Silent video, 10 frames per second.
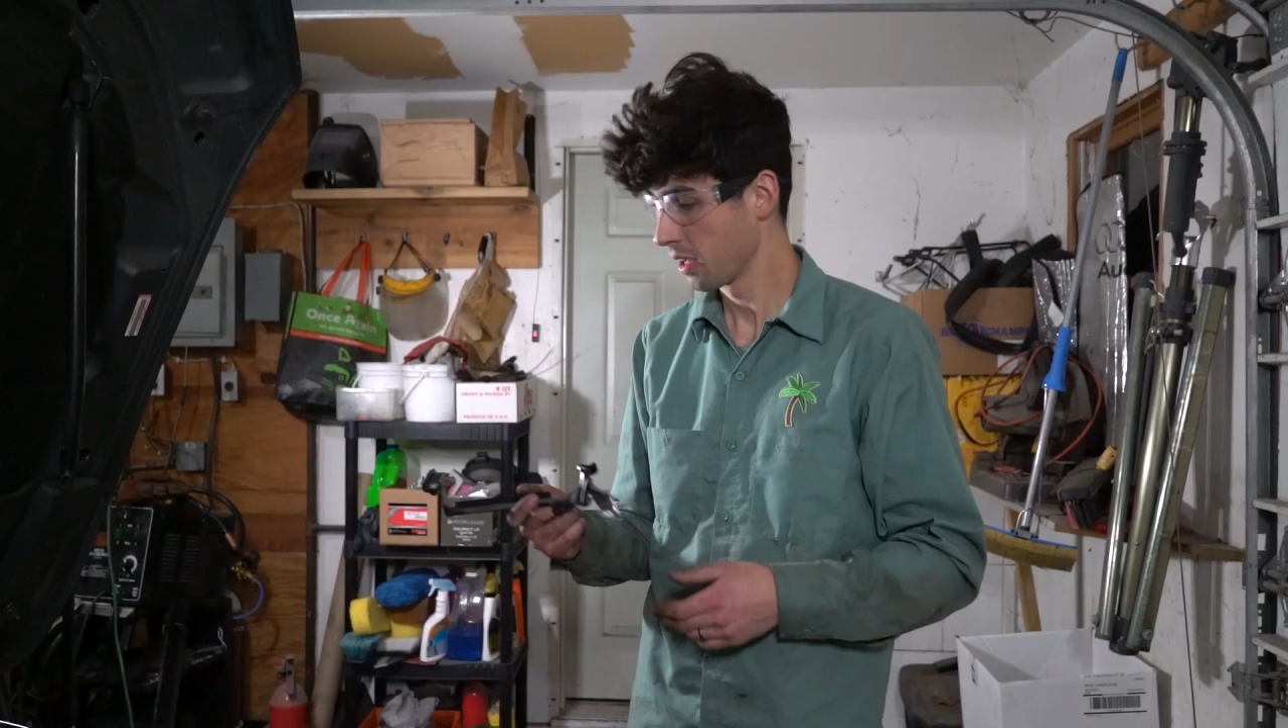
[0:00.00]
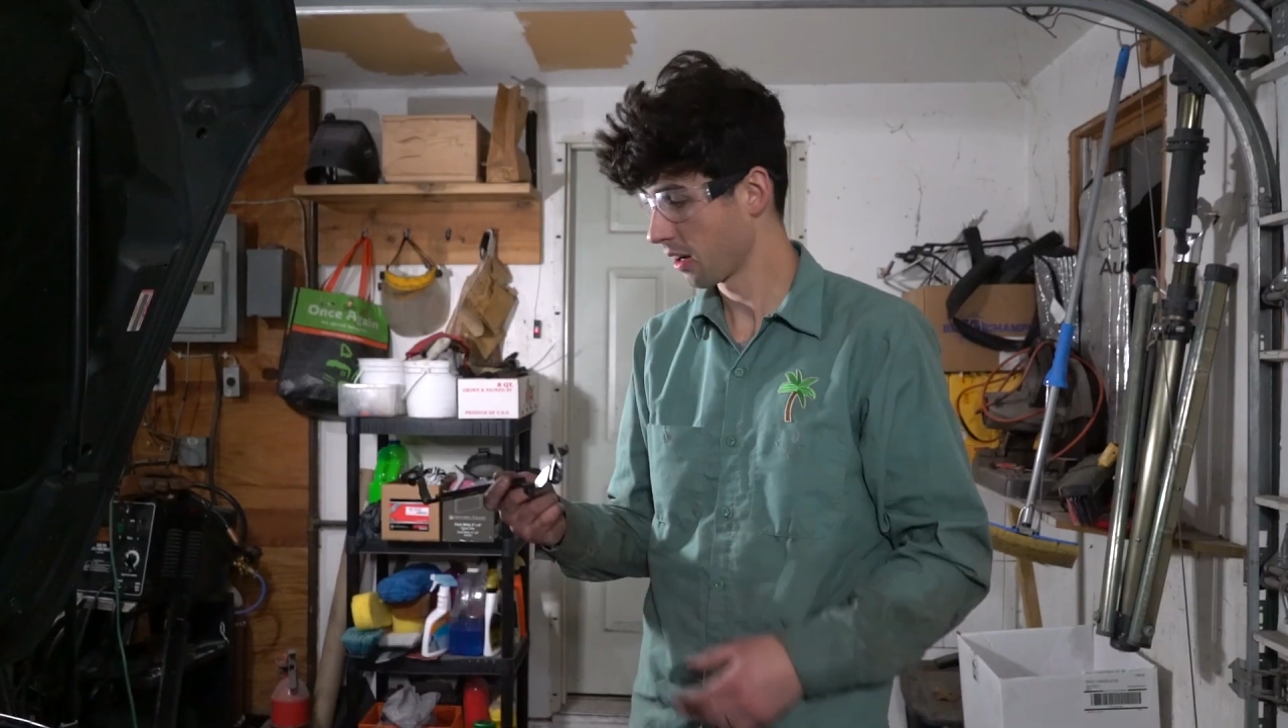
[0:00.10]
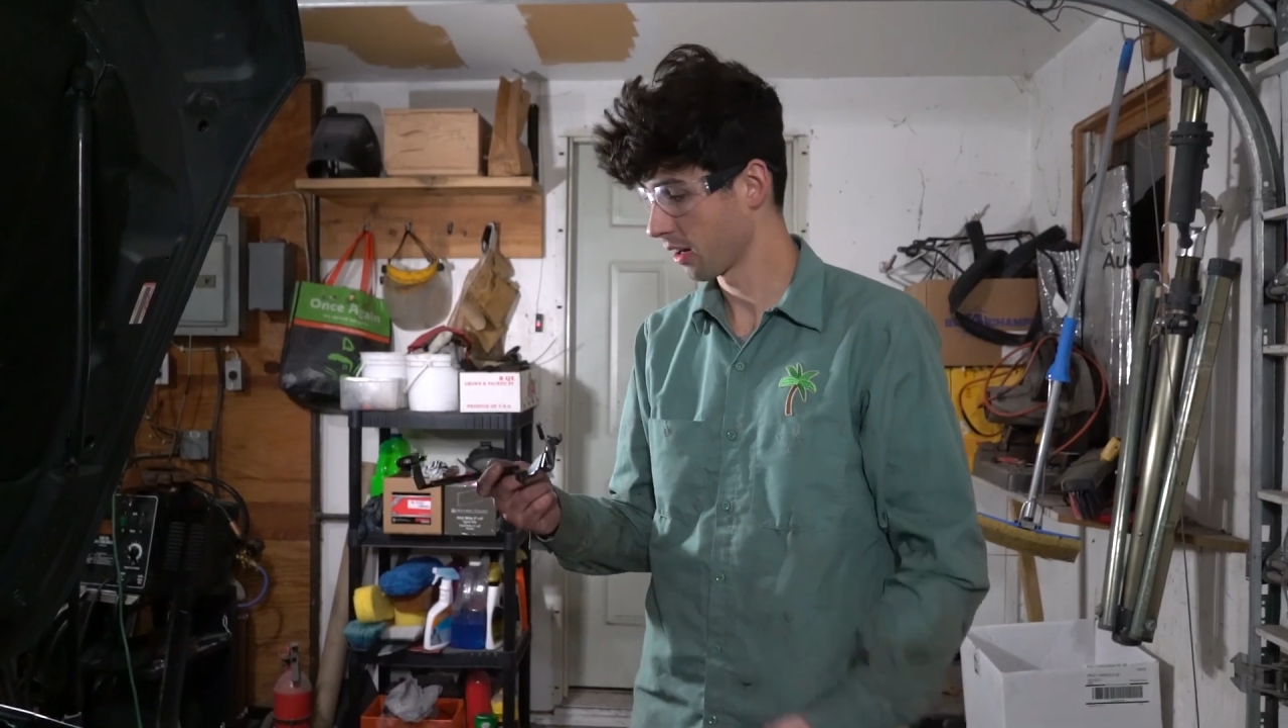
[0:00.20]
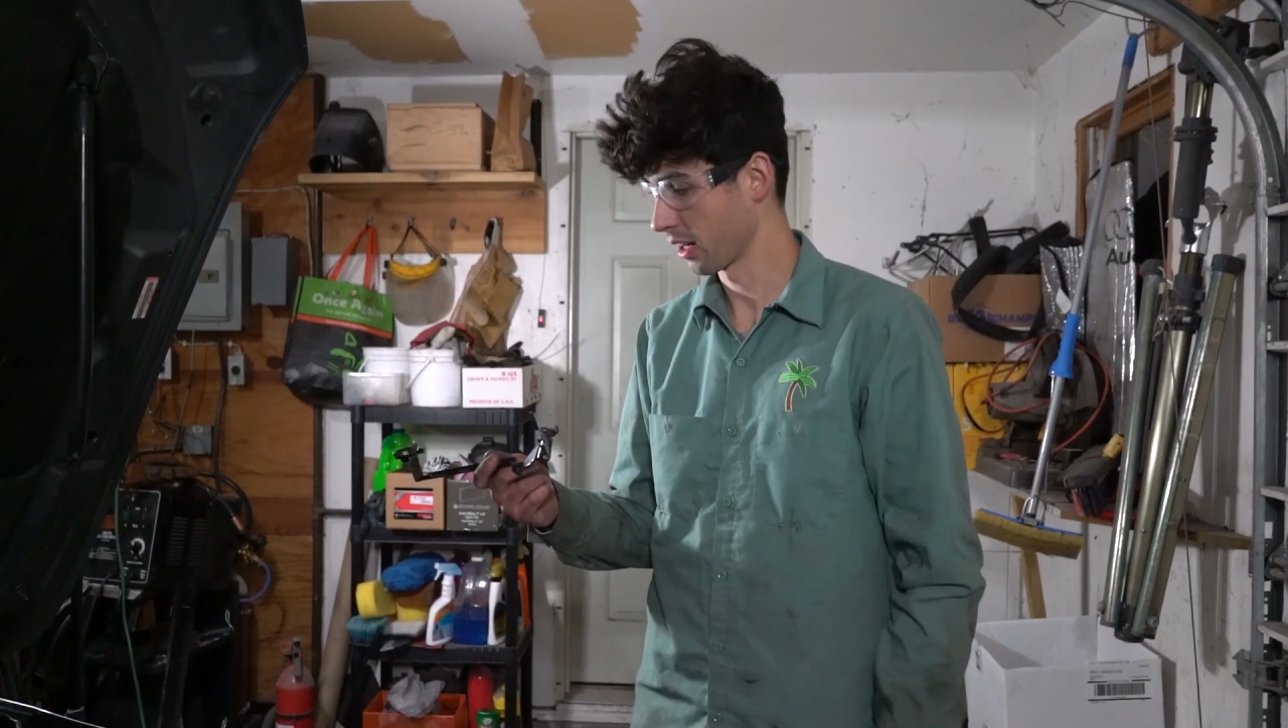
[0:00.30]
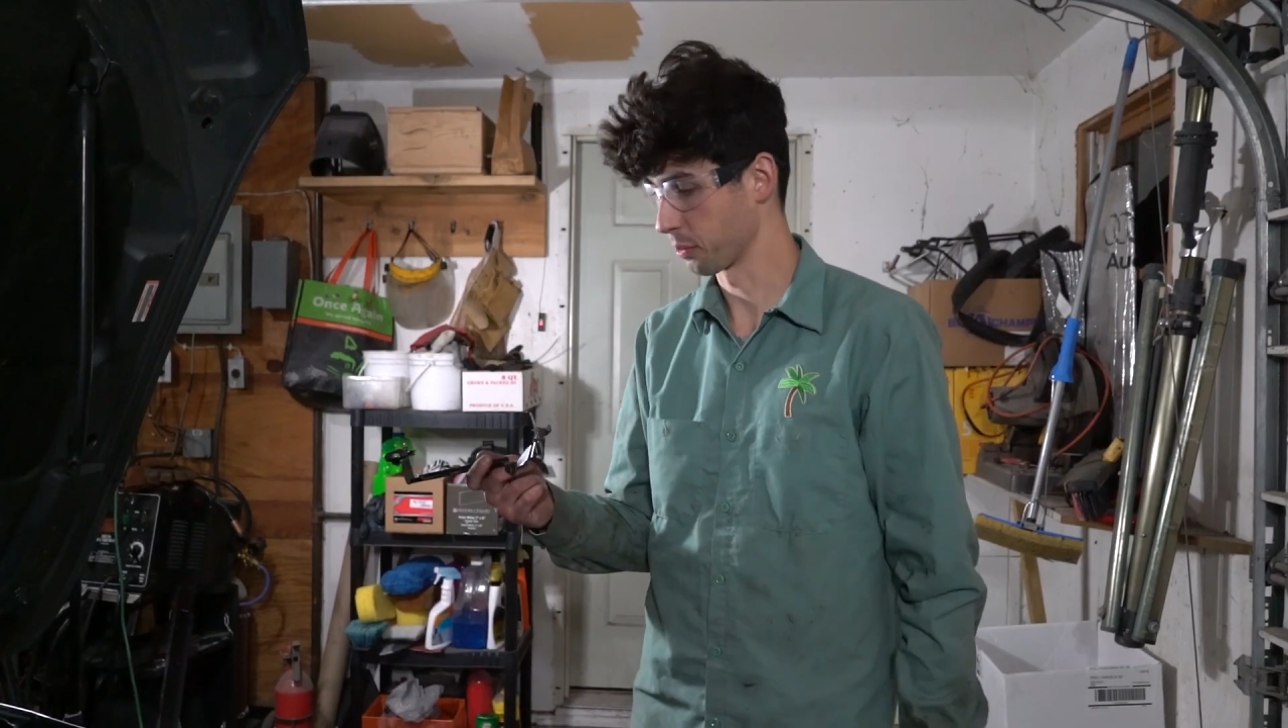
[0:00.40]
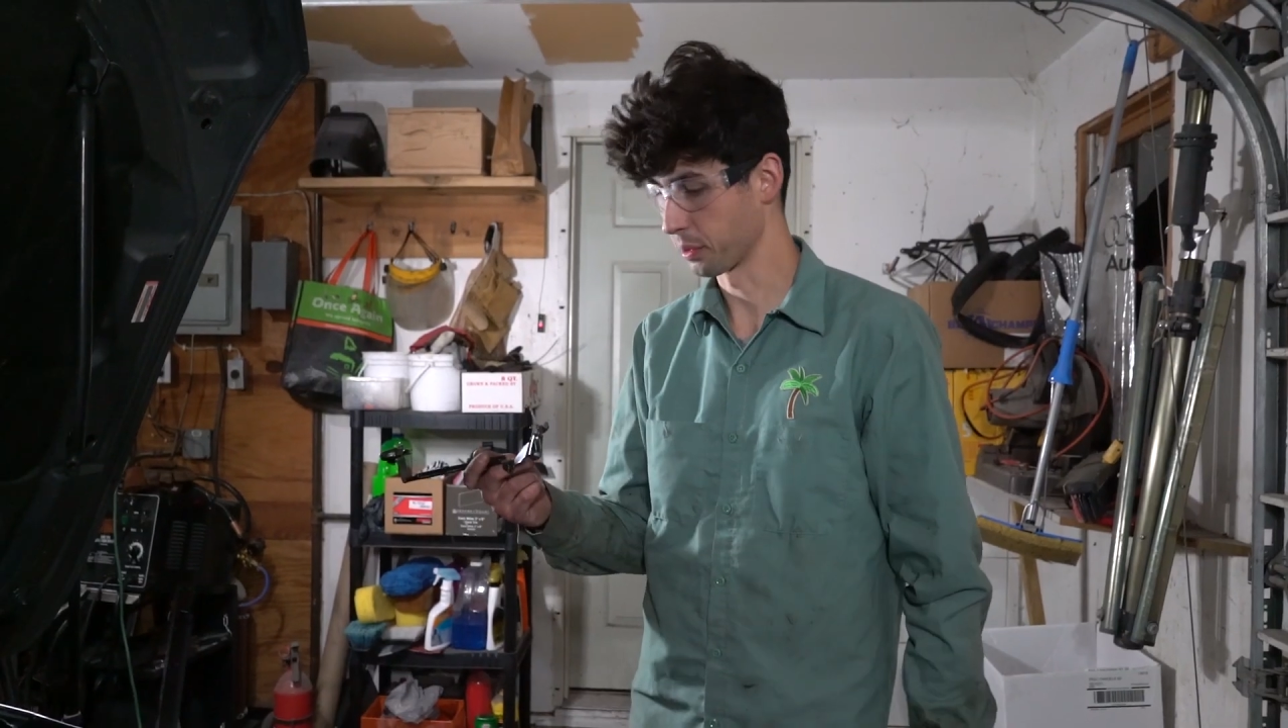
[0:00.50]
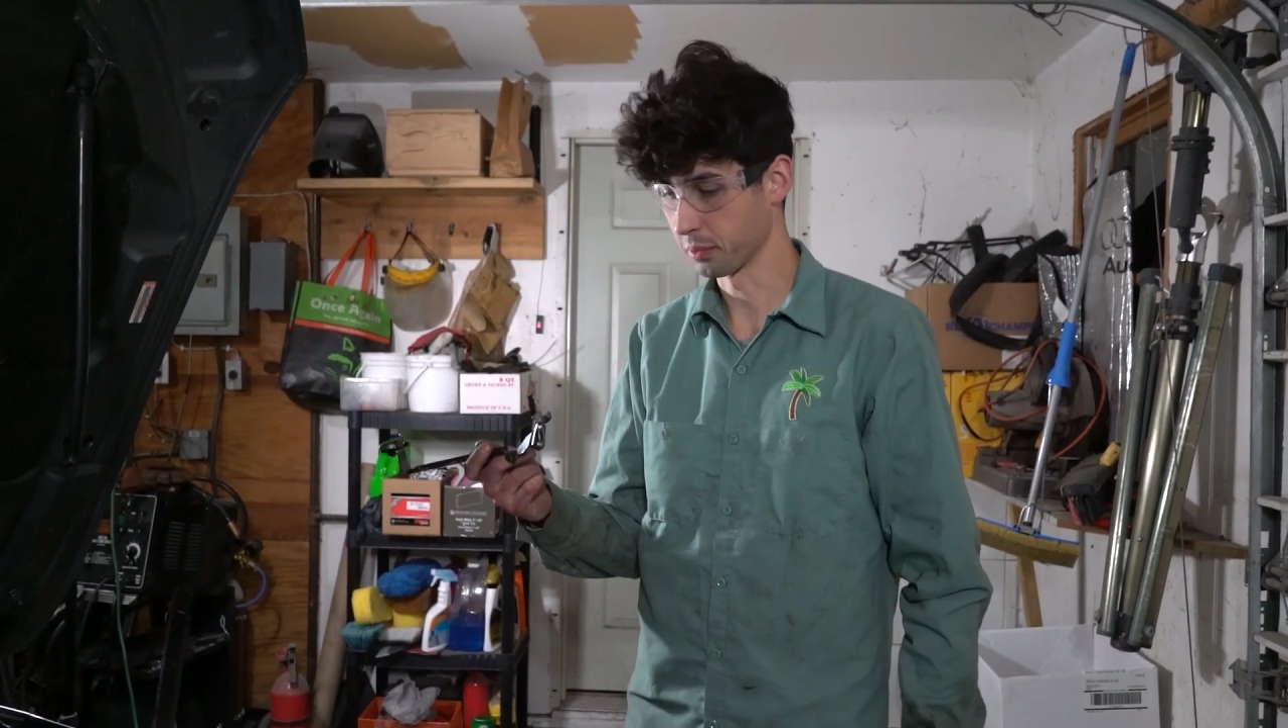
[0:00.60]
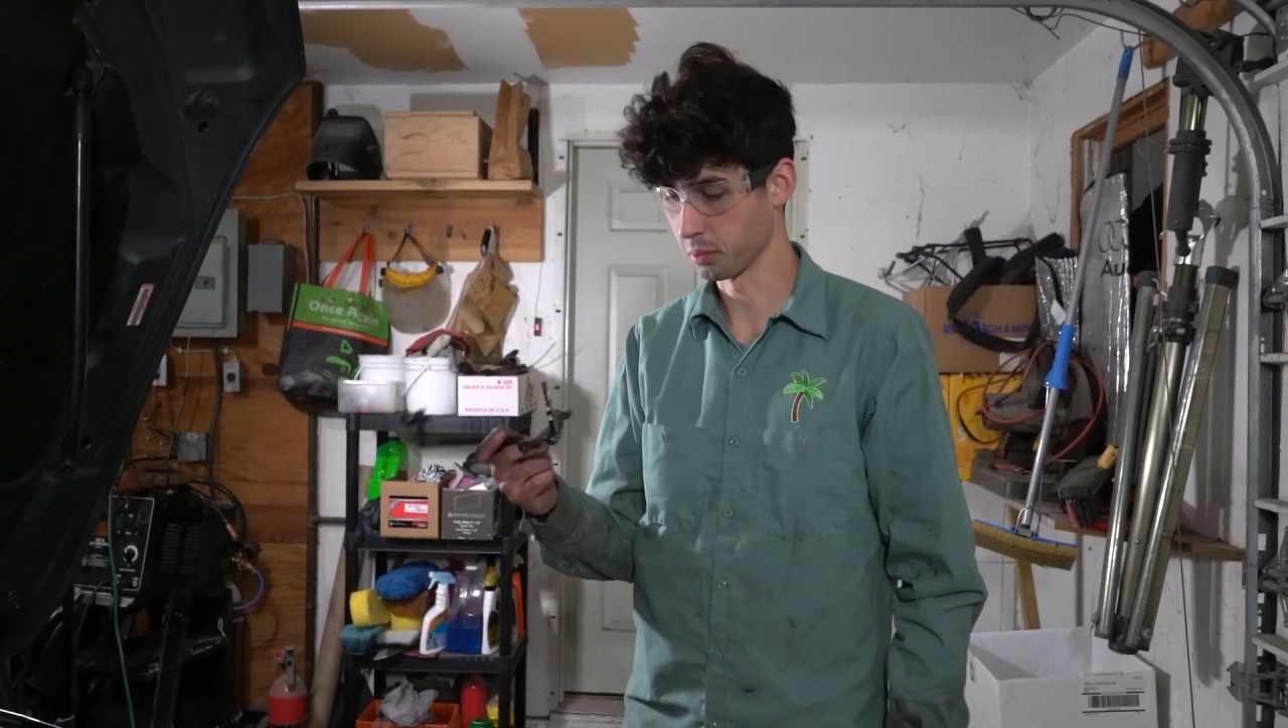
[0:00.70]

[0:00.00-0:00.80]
All right, we